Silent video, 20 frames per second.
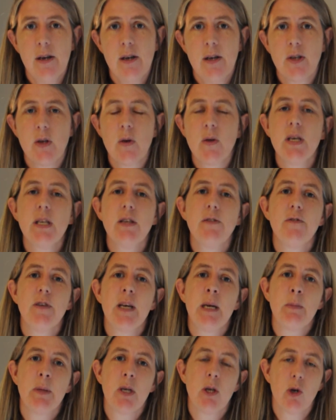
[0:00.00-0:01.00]
So this
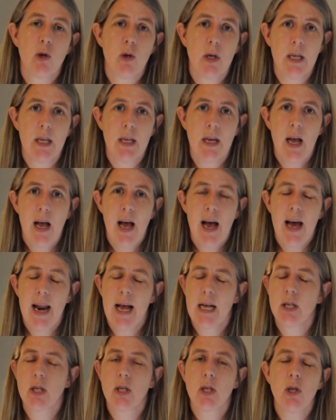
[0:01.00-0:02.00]
family tree
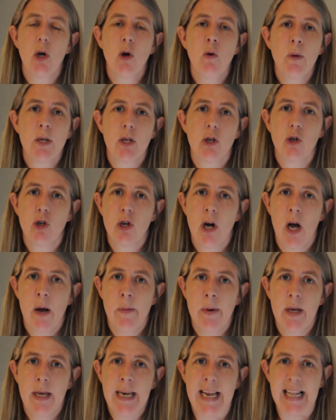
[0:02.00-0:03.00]
has so much
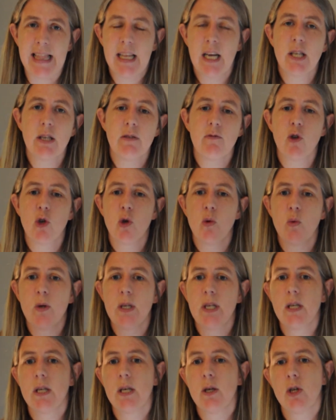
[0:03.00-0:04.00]
drama in it, lots of
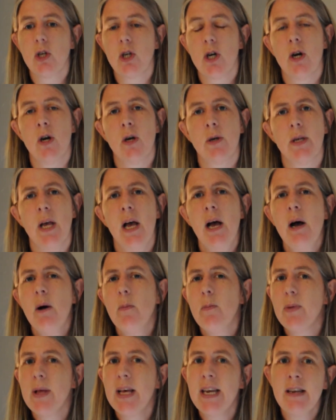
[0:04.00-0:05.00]
twists and turns,
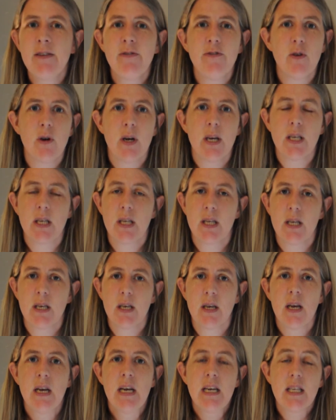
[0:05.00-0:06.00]
plenty for us
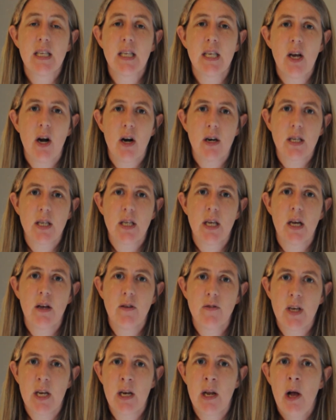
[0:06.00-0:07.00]
to see
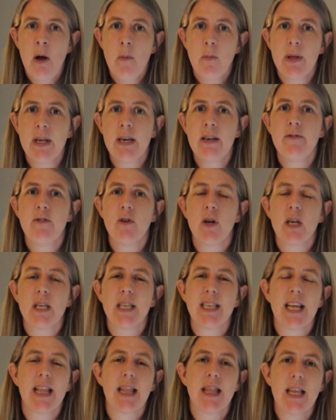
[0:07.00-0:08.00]
ourselves in, plenty for
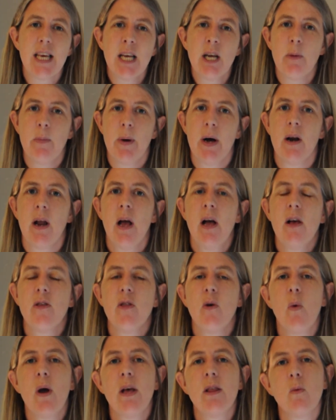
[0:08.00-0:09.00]
us to think about
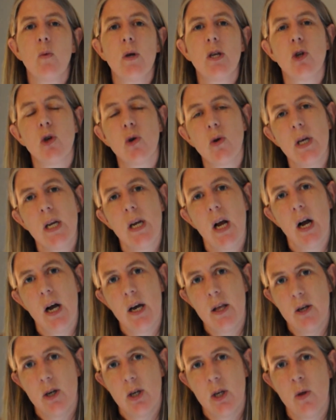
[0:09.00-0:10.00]
the way that we treat
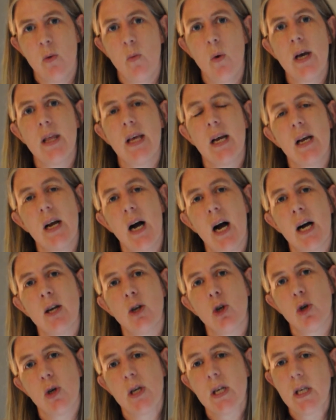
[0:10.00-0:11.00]
others and the way that
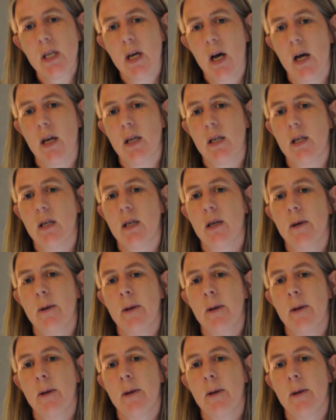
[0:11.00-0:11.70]
God treats us.